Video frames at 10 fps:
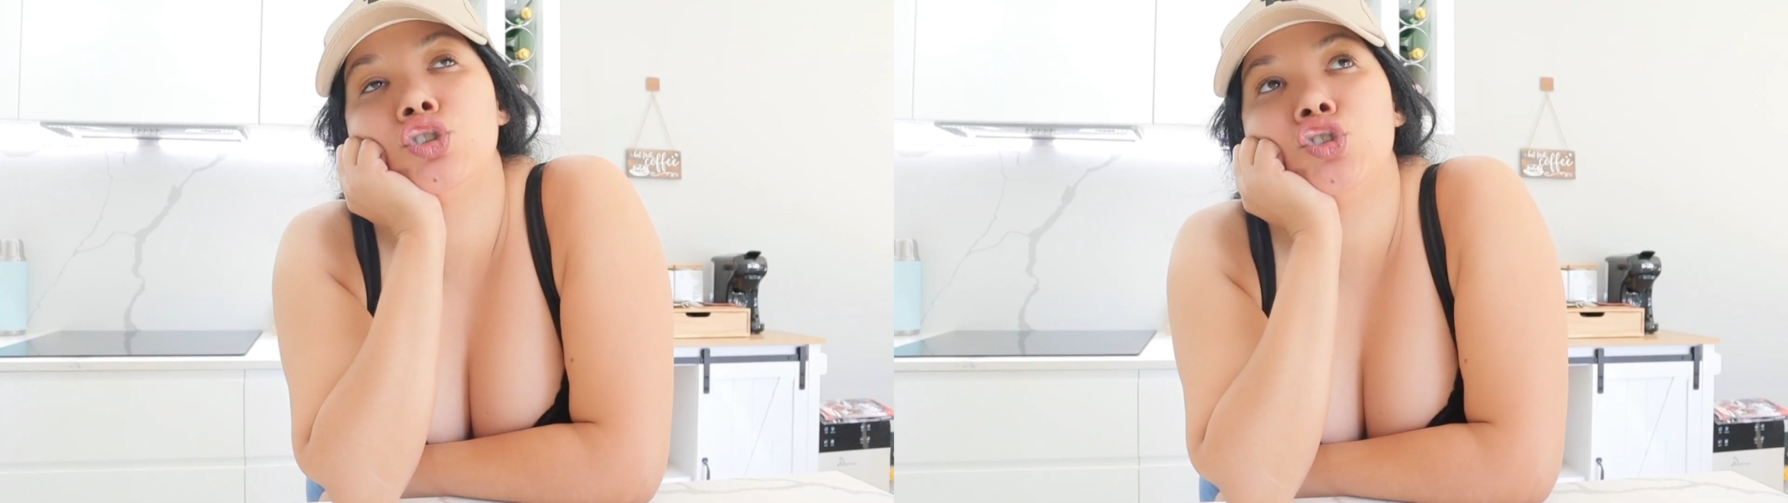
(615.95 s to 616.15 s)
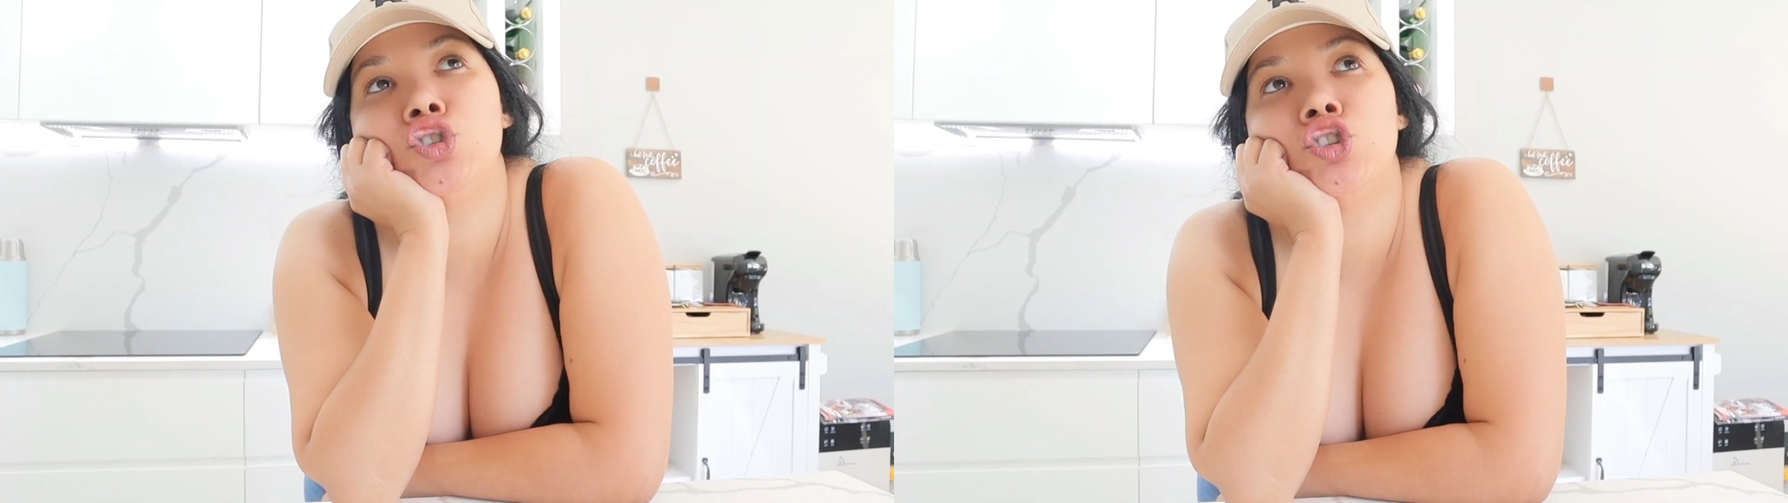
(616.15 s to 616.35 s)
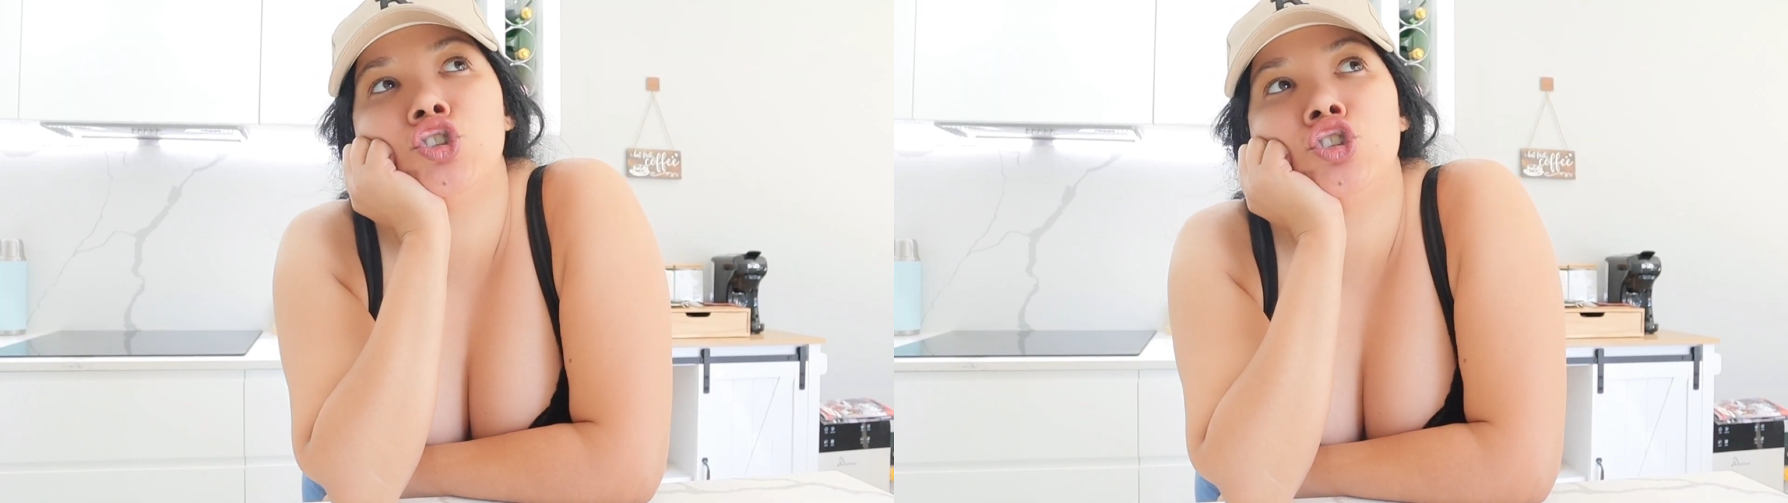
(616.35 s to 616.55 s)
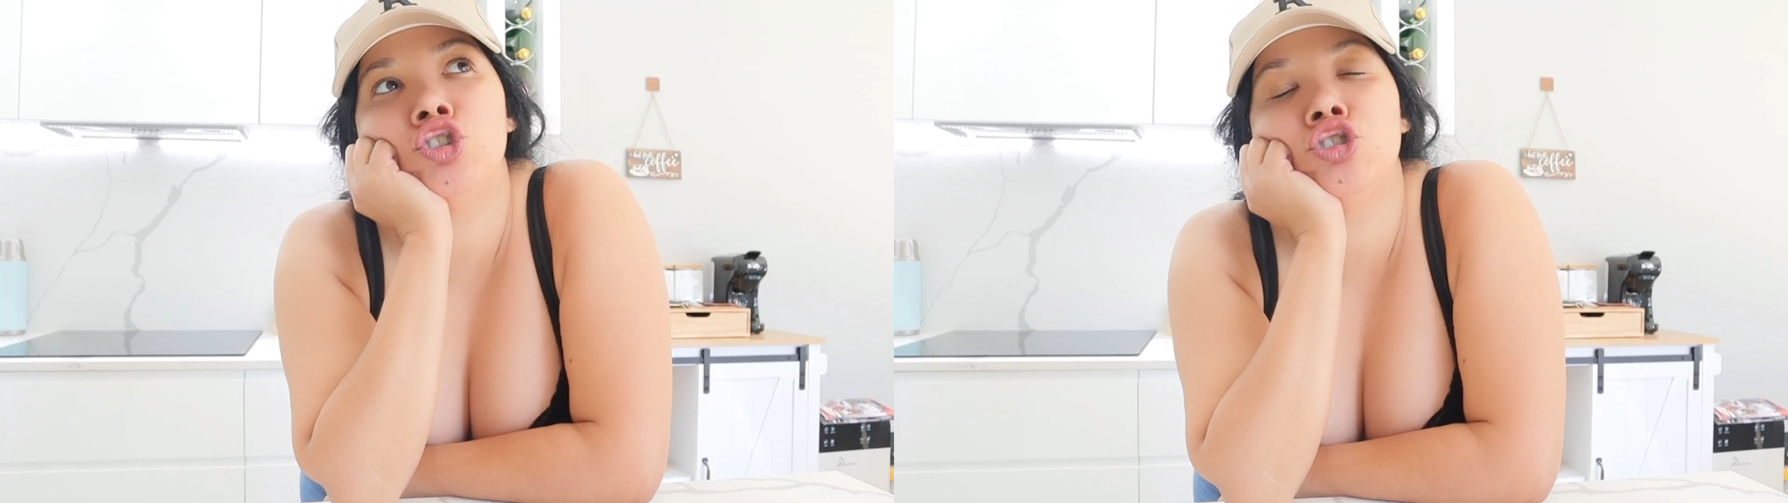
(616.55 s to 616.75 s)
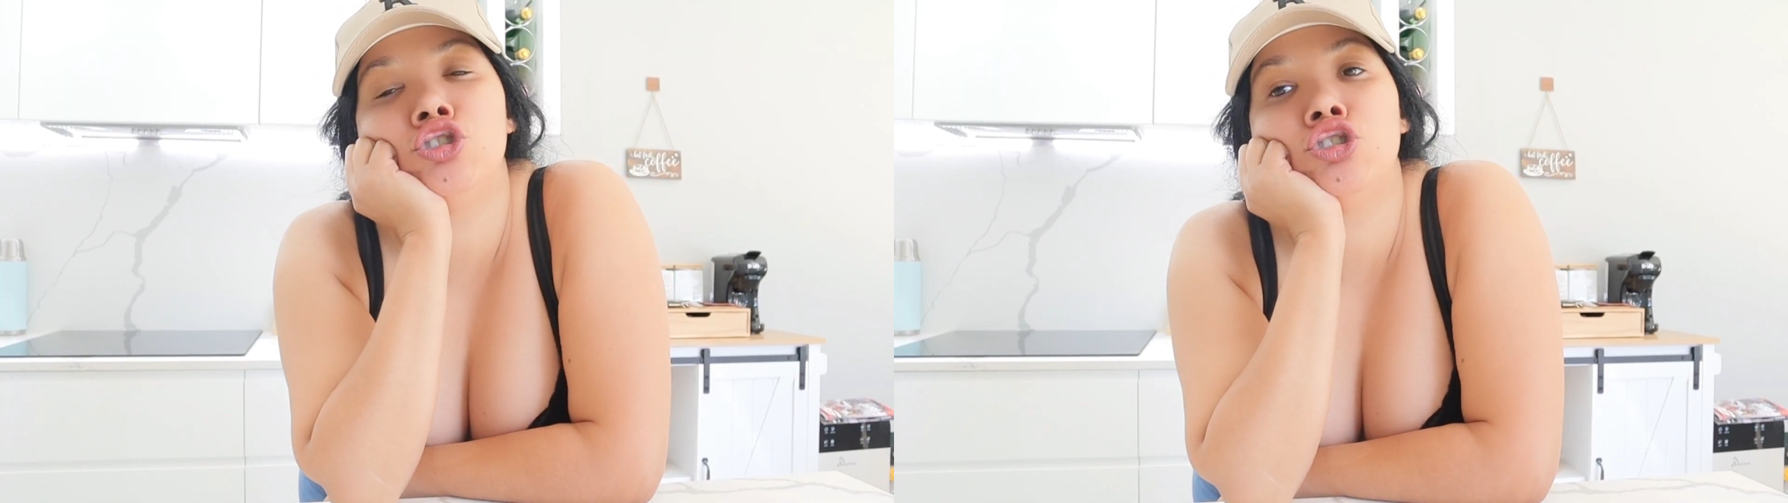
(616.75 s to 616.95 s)

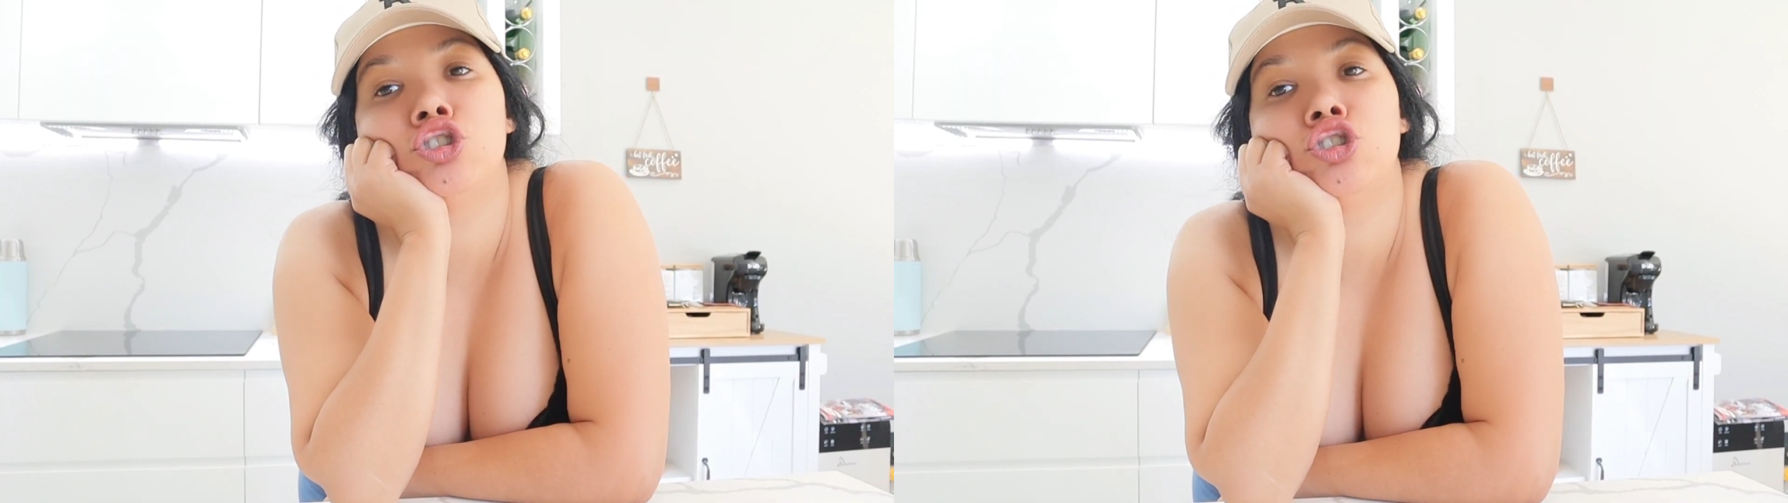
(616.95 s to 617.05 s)
to